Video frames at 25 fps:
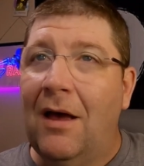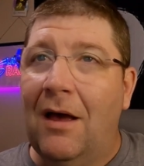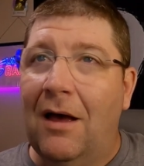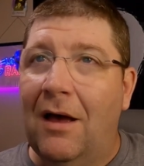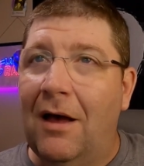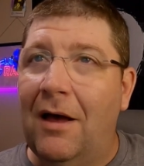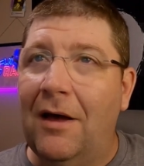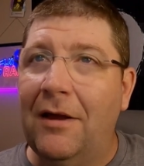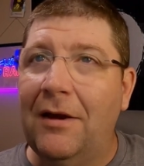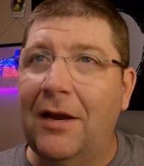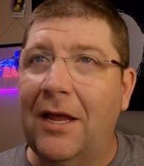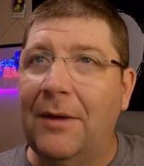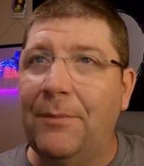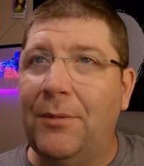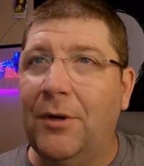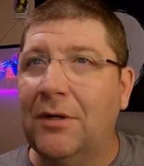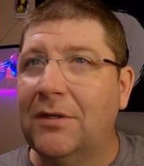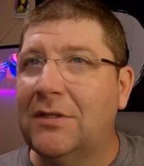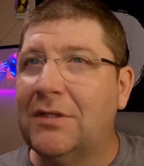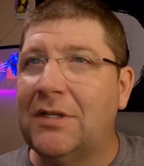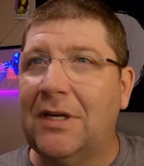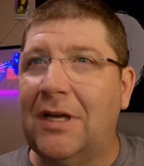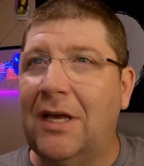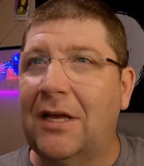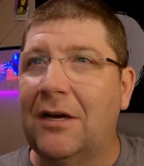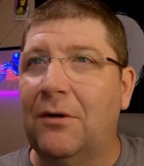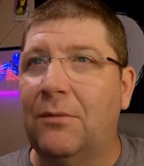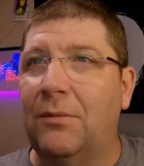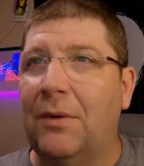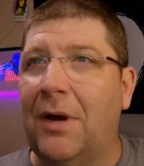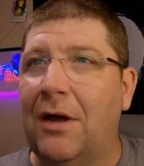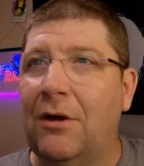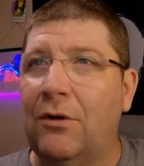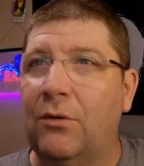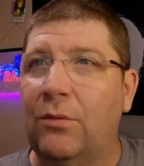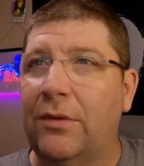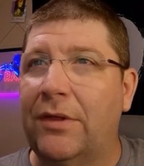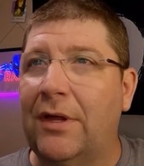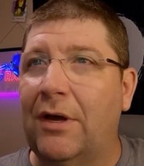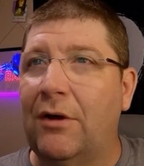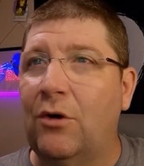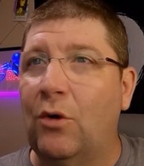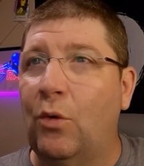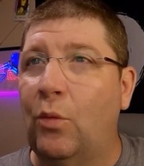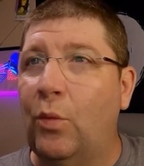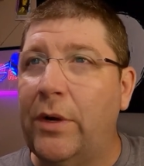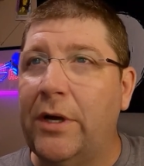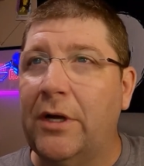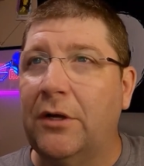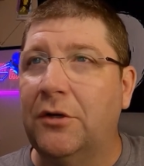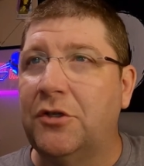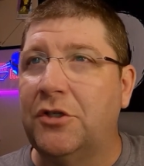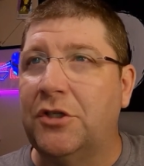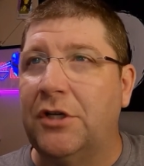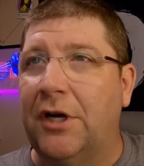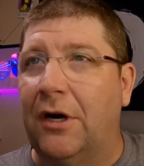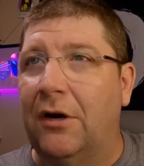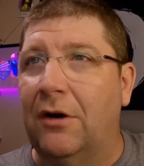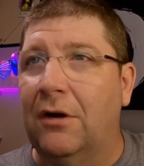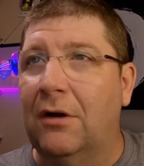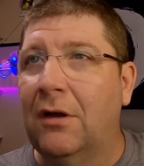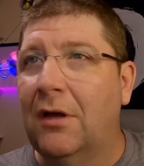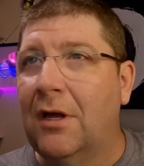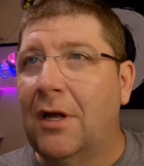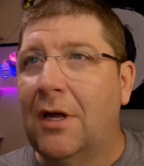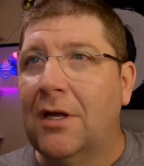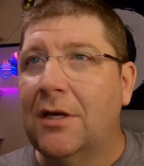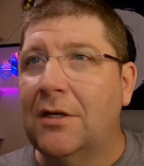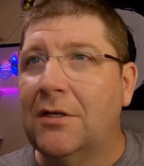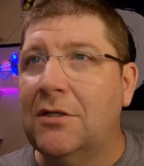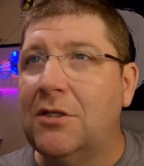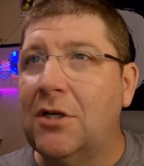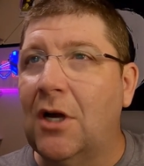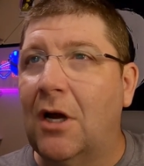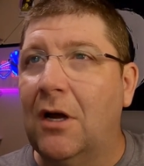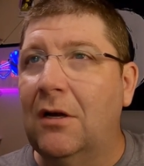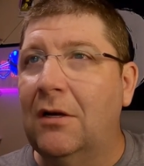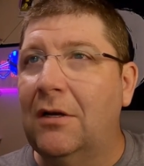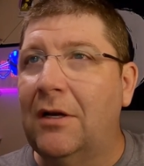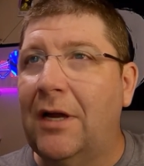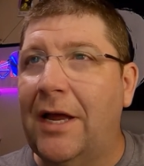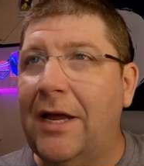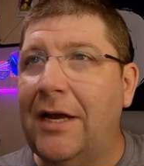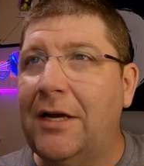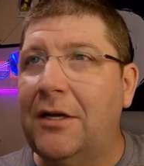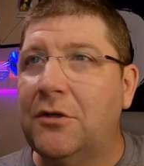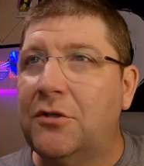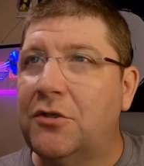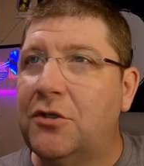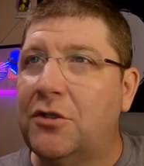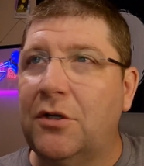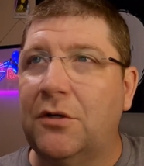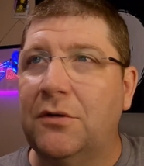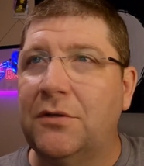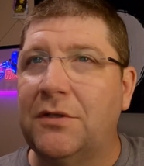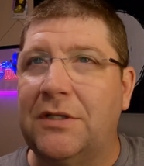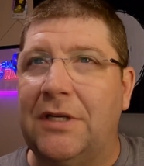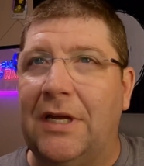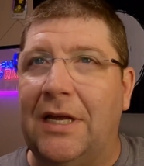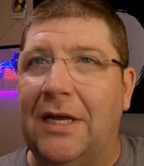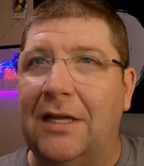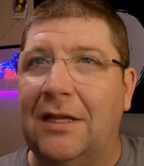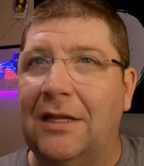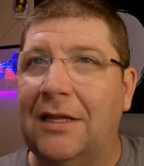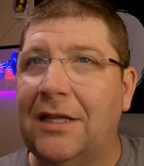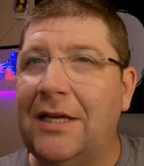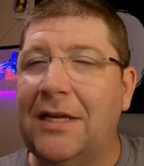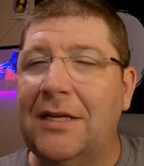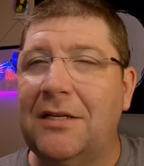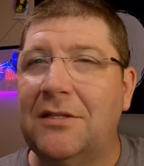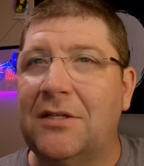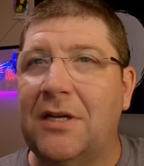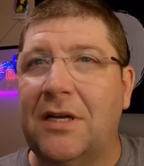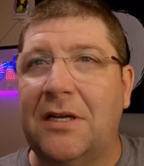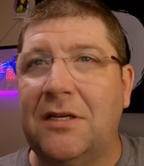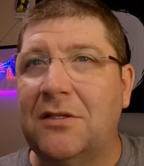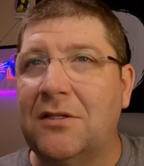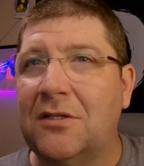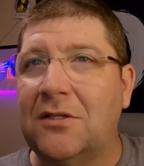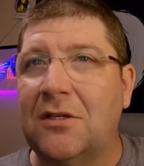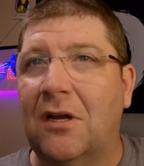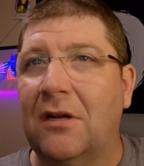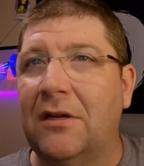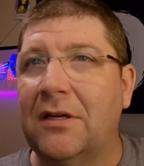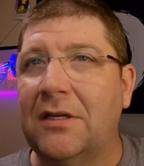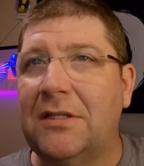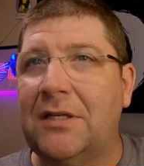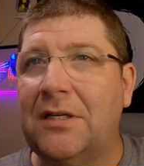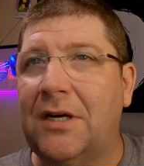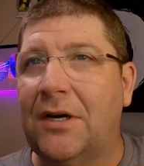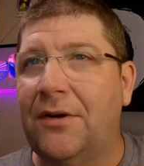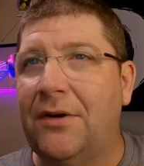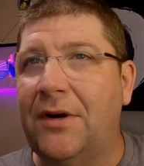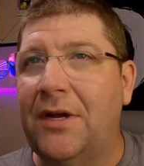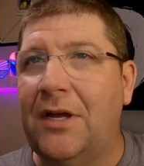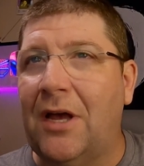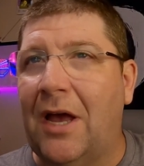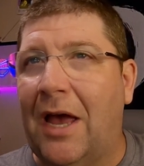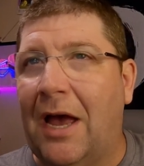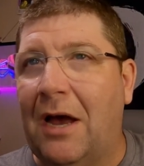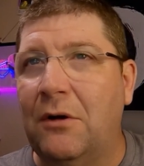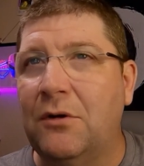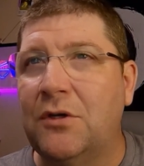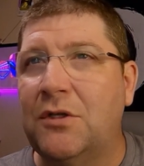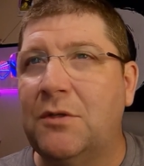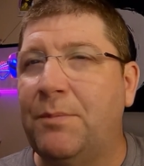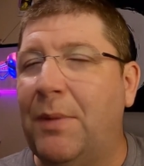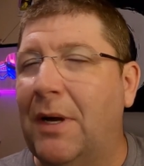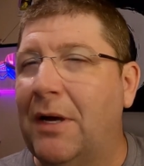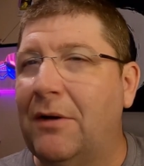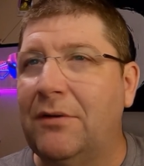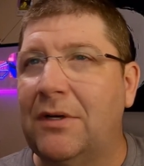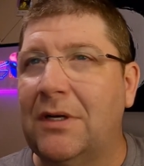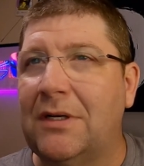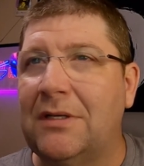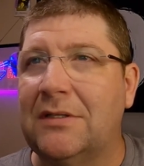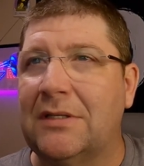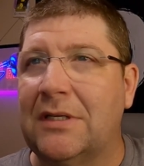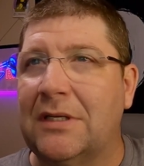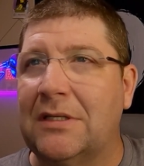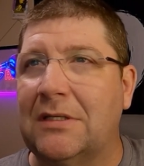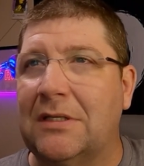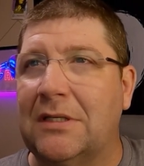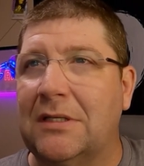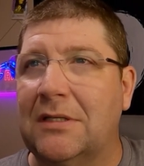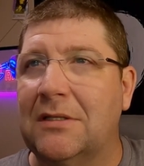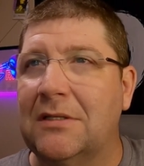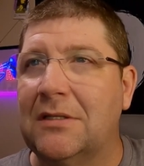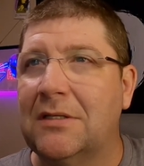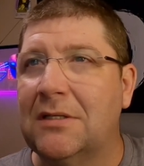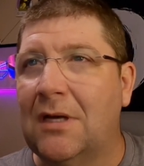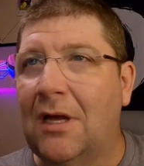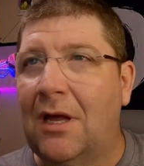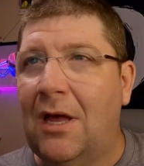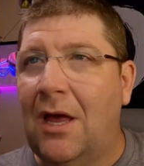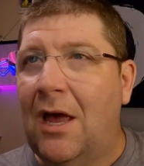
Unable to get around without a wheelchair, doll-like Josee leads a solitary, housebound existence.